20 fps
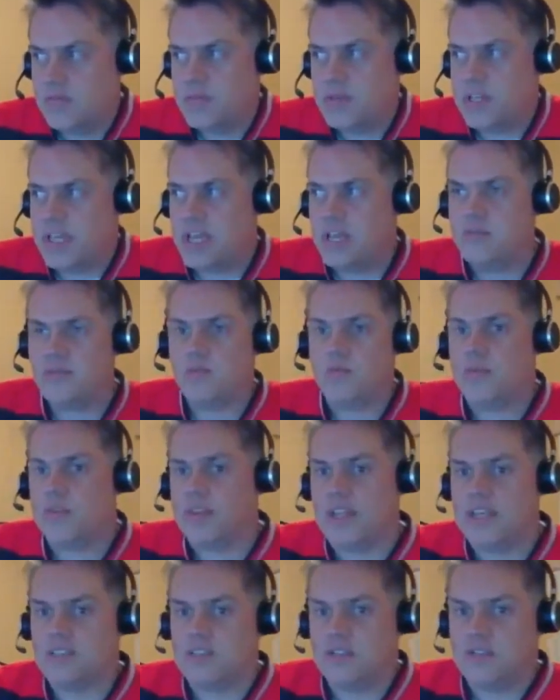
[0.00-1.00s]
games with
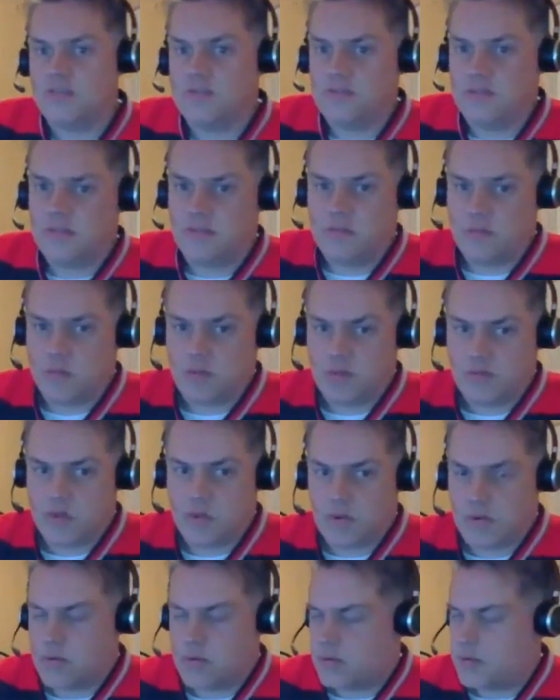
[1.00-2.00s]
4
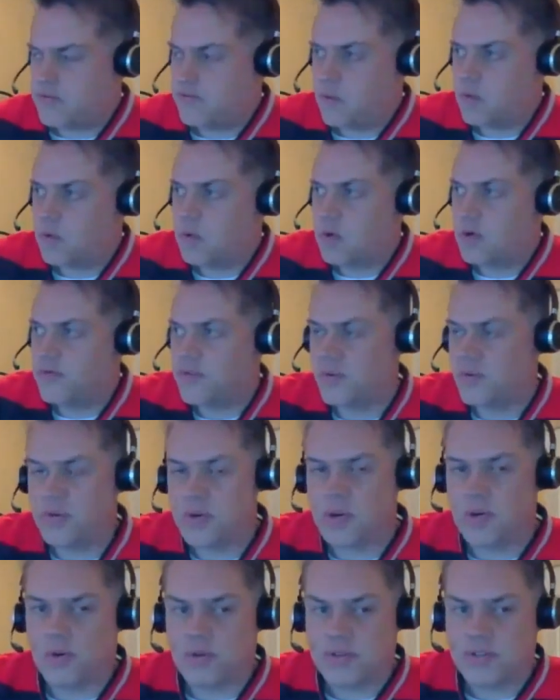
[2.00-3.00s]
or fewer
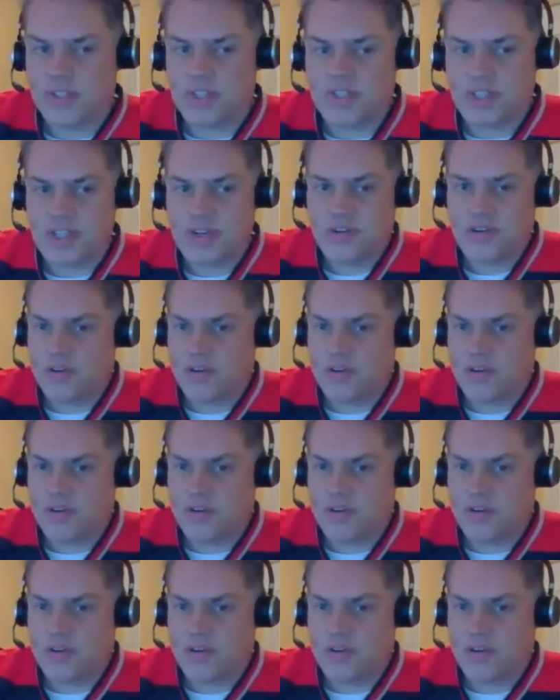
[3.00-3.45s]
goals this year?